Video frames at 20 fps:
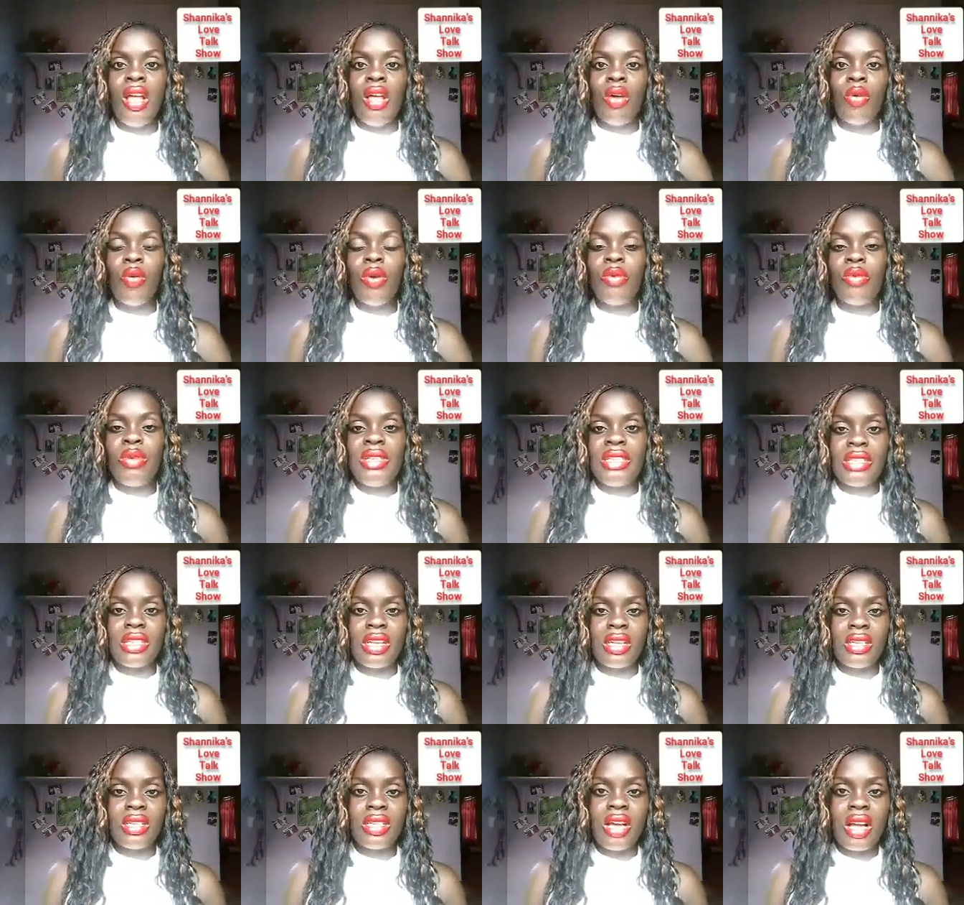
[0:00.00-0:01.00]
when we
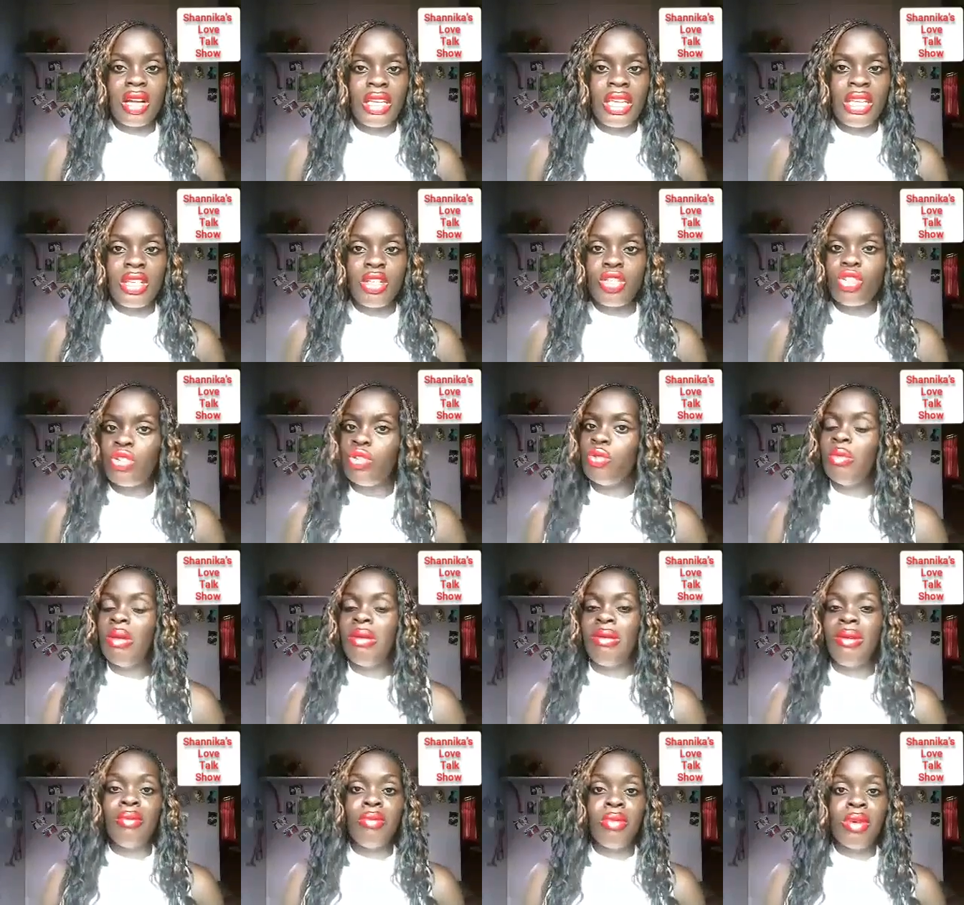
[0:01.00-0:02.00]
start talking to you
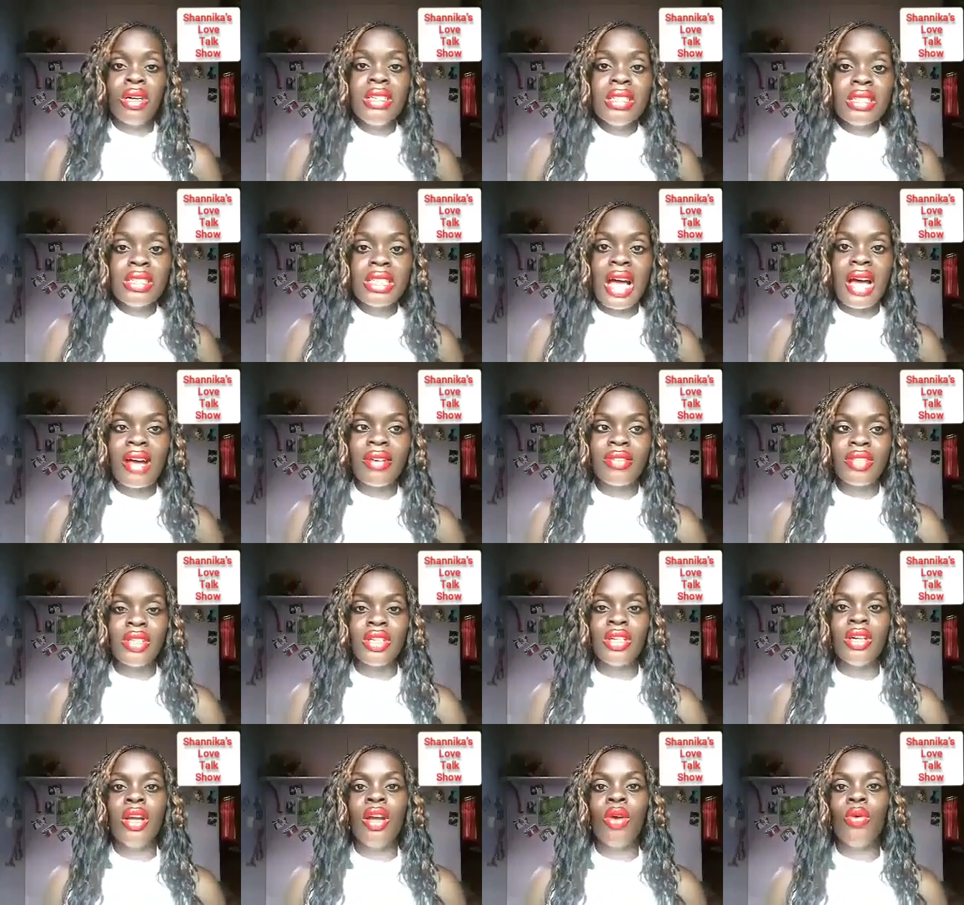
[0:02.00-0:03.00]
maybe months
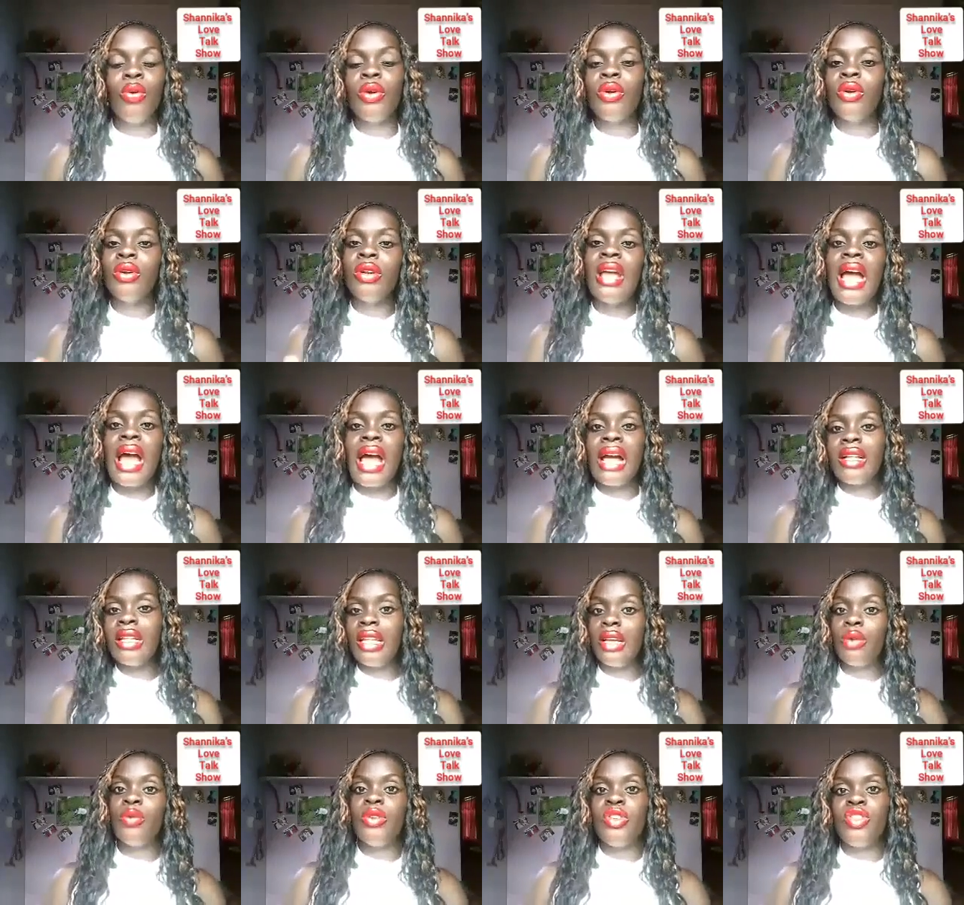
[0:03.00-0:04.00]
after we're going to act
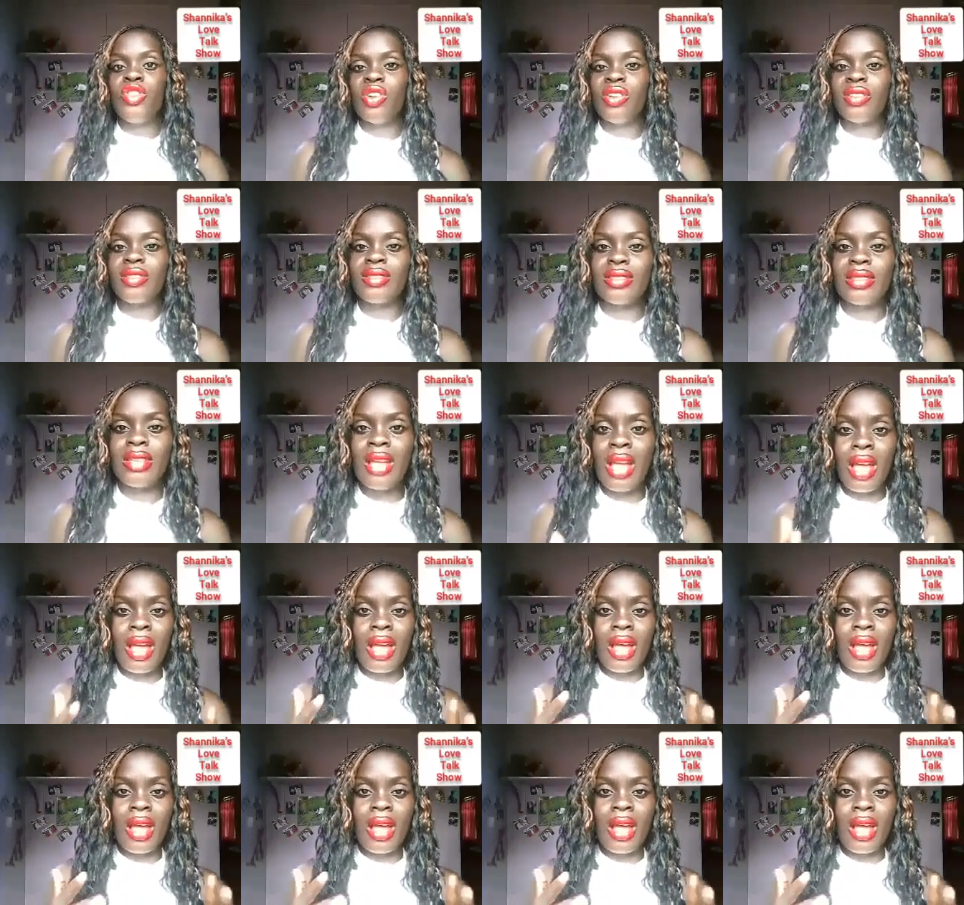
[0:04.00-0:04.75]
like we just